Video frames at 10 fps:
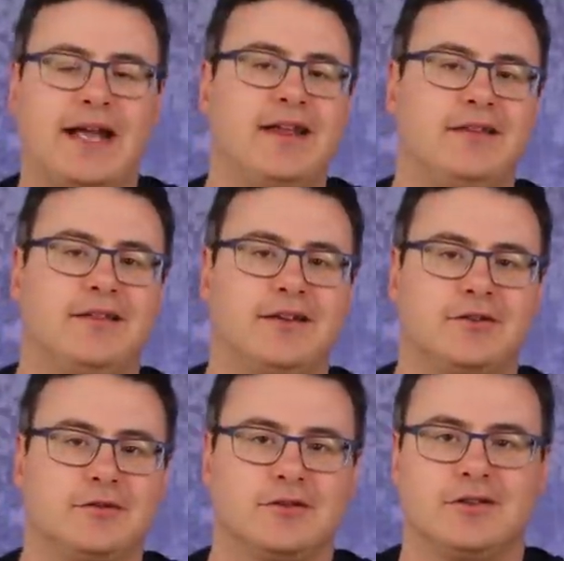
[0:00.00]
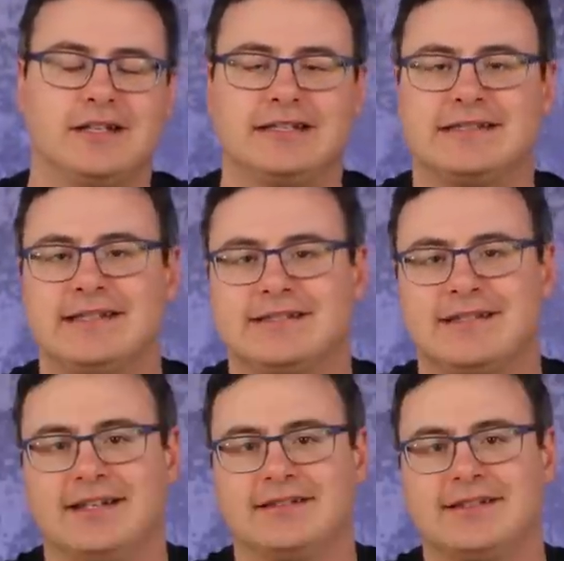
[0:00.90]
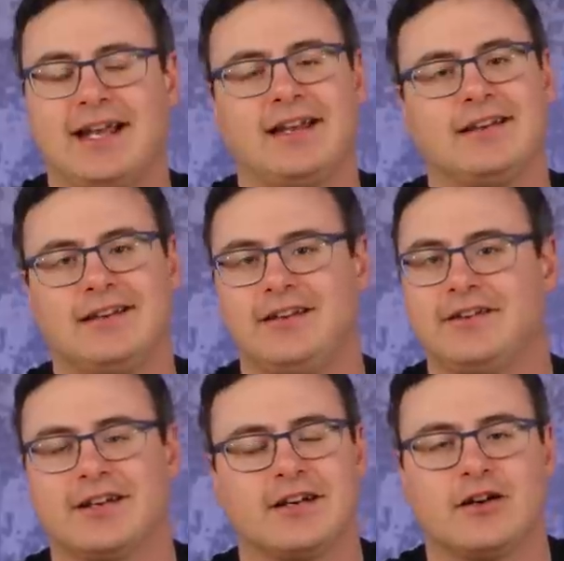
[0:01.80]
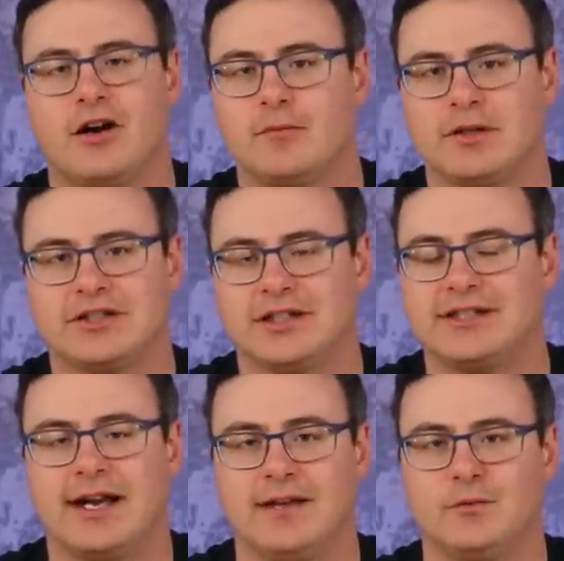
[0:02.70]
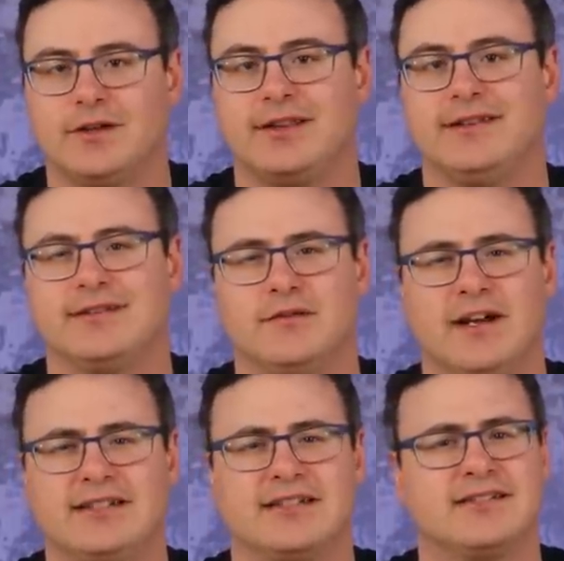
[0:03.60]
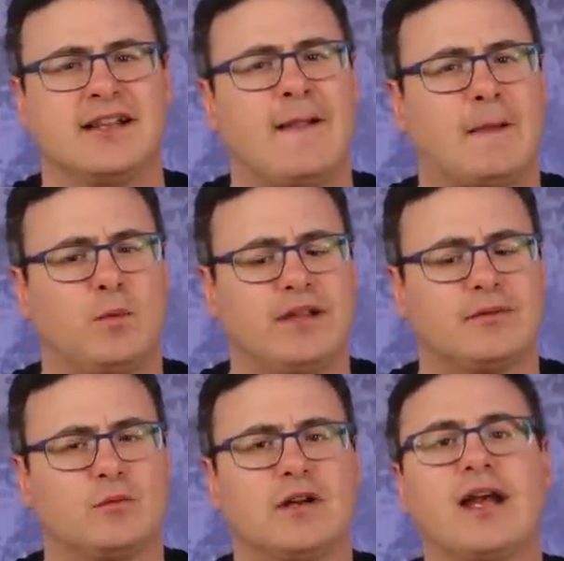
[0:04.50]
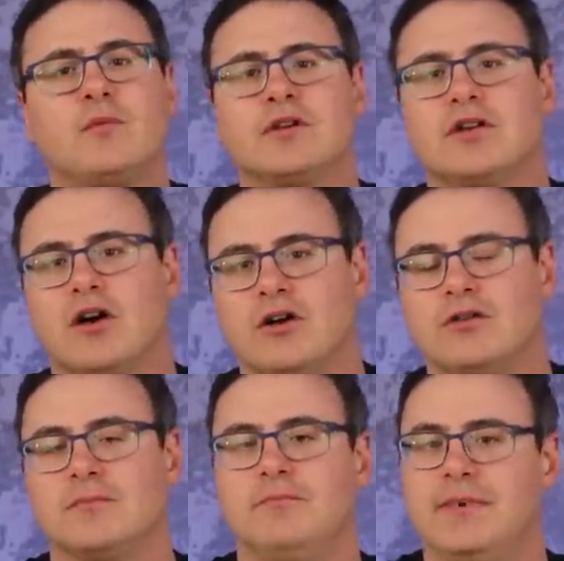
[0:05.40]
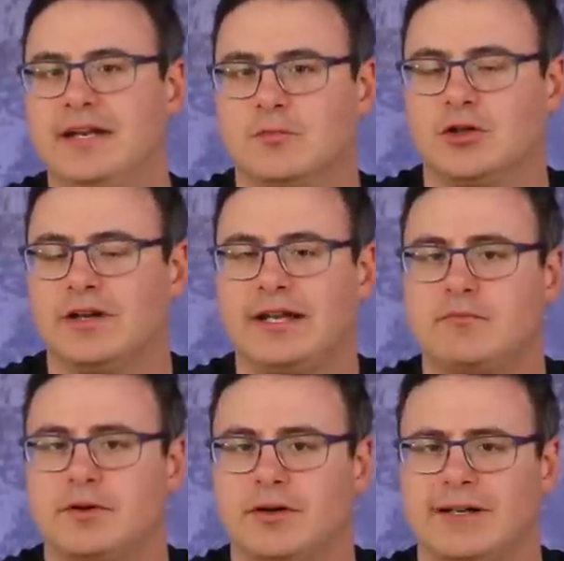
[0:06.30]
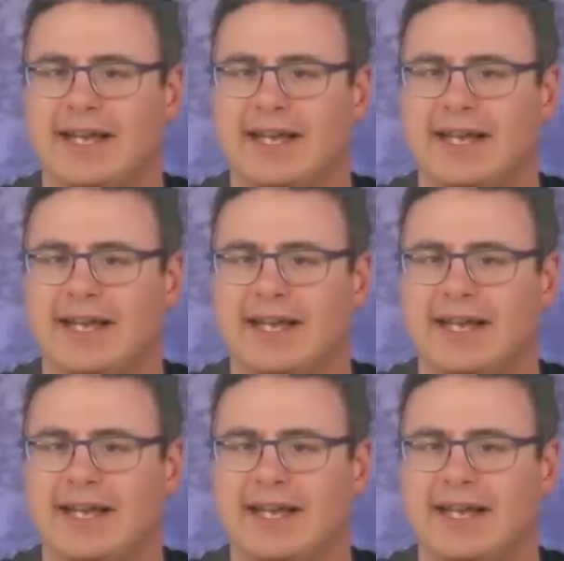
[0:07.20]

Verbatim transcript: and the Google Assistant, and you can accomplish a ton with these devices with what I would call minimal input,